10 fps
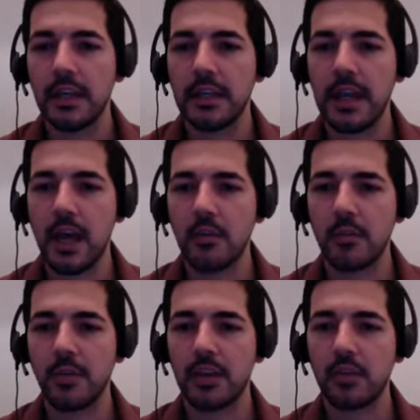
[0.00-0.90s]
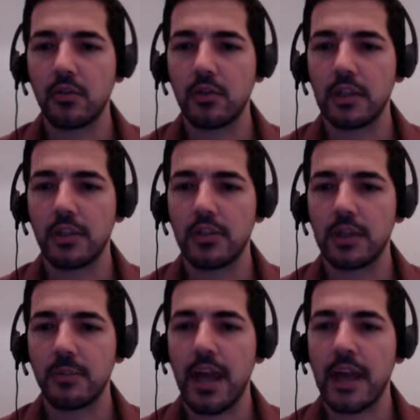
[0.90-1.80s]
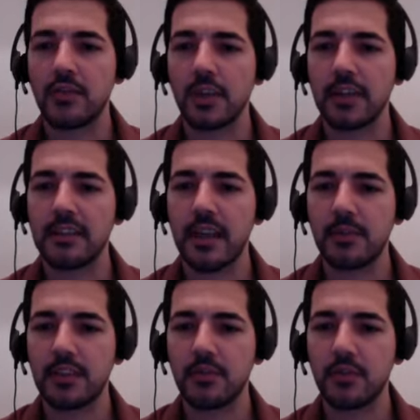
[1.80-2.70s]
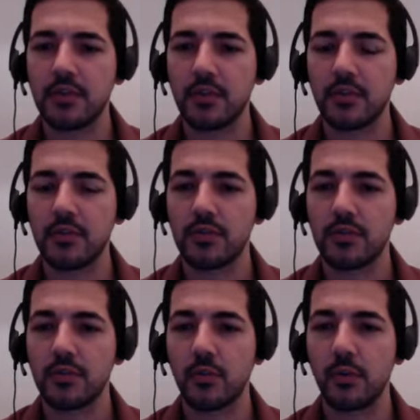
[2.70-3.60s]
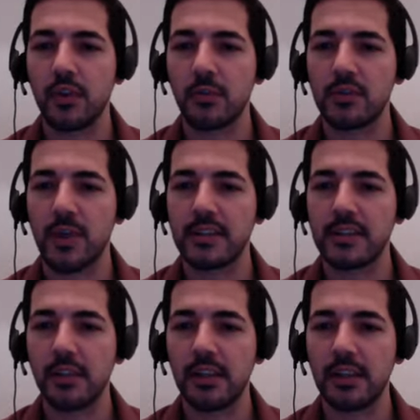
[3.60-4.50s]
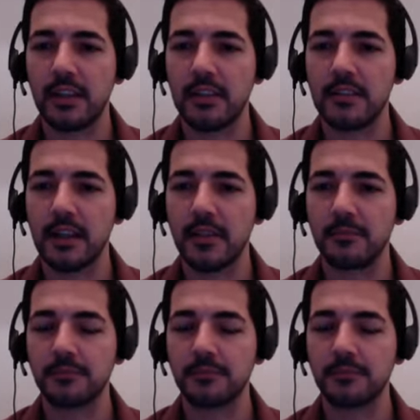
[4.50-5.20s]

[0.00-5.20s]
Now the political leadership has to accept these results with responsibility, he said.